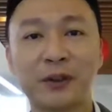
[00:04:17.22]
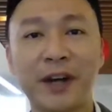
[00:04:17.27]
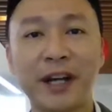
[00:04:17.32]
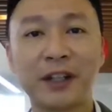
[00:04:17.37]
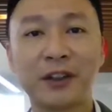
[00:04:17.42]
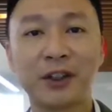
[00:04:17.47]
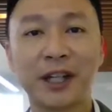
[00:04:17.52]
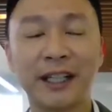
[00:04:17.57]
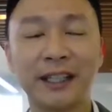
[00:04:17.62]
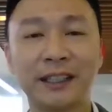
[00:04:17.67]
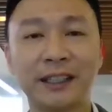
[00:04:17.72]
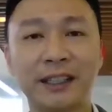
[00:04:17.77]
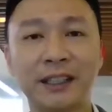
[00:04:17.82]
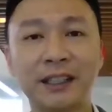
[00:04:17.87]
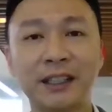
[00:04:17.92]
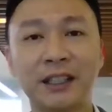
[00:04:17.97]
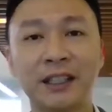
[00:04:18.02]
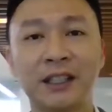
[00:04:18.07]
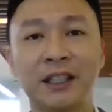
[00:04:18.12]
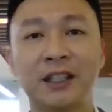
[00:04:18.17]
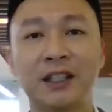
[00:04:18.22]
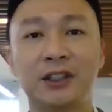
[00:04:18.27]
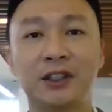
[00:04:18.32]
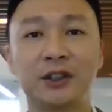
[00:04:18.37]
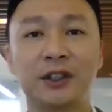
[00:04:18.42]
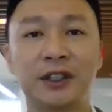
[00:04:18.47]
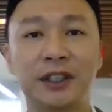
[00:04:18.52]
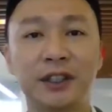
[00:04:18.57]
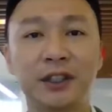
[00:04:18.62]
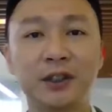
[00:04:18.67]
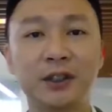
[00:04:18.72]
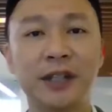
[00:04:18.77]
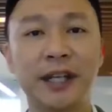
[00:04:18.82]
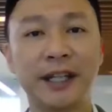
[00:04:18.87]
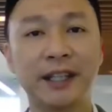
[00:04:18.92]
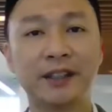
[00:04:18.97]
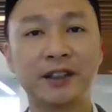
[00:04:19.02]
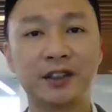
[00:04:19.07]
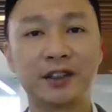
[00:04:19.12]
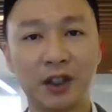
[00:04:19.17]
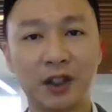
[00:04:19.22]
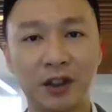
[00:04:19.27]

approval in principle from the regulator